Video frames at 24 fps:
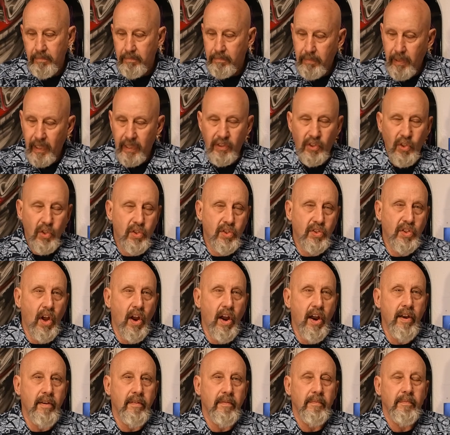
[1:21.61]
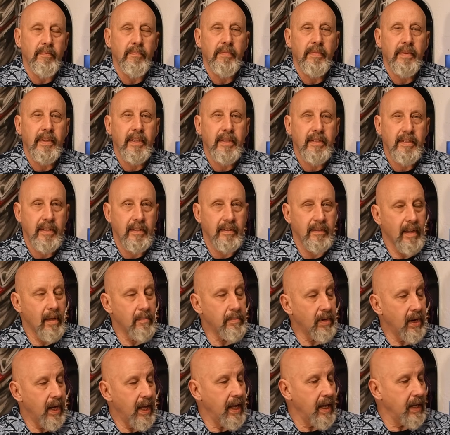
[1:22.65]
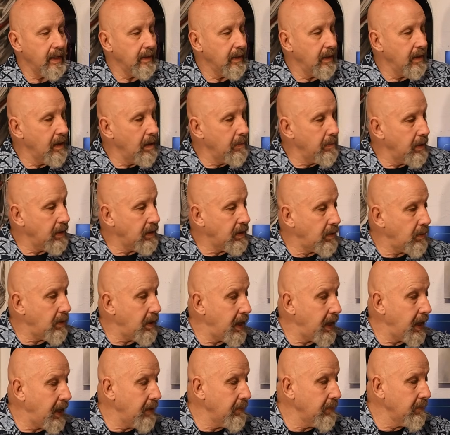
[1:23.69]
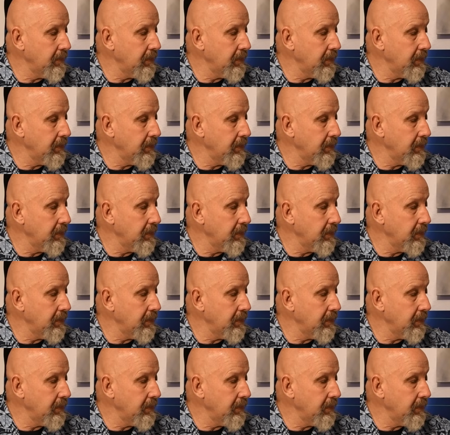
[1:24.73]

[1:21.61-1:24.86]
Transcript: But to start, it's a number 8 and a number 3.